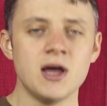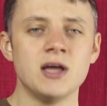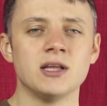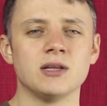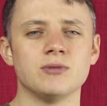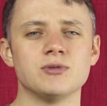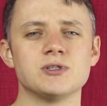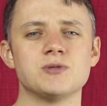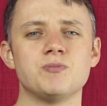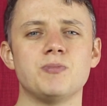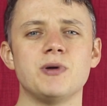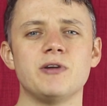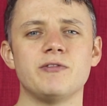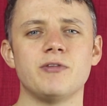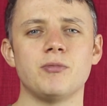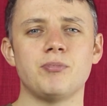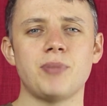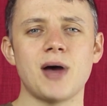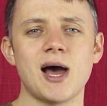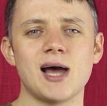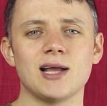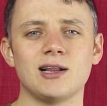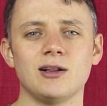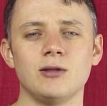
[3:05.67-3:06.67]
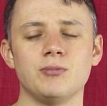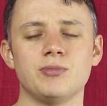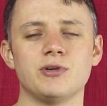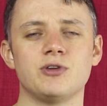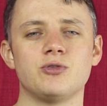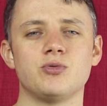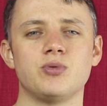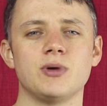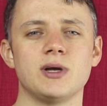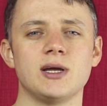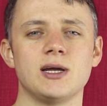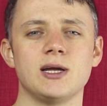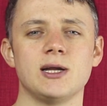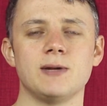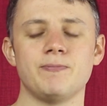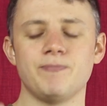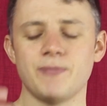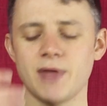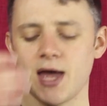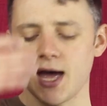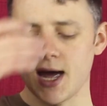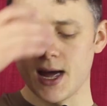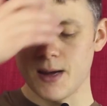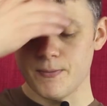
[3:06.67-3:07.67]
There was a bit of a battle between
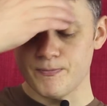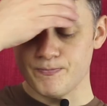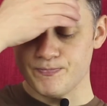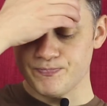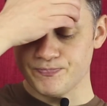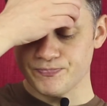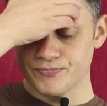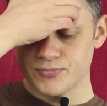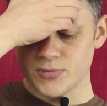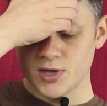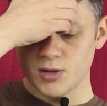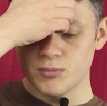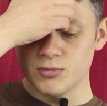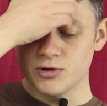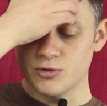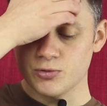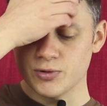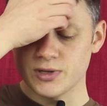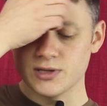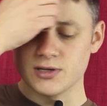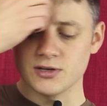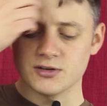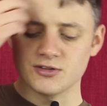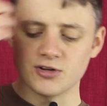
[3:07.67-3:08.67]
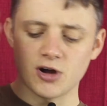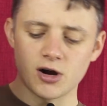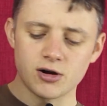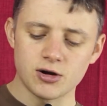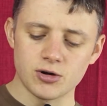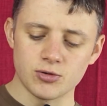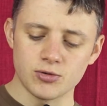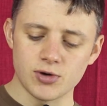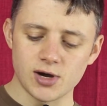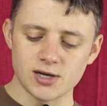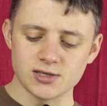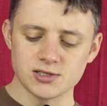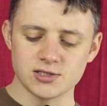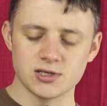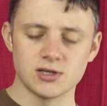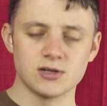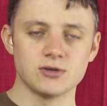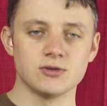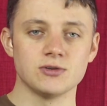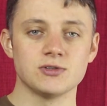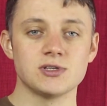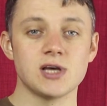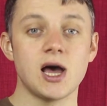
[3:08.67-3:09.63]
the Toro Rossos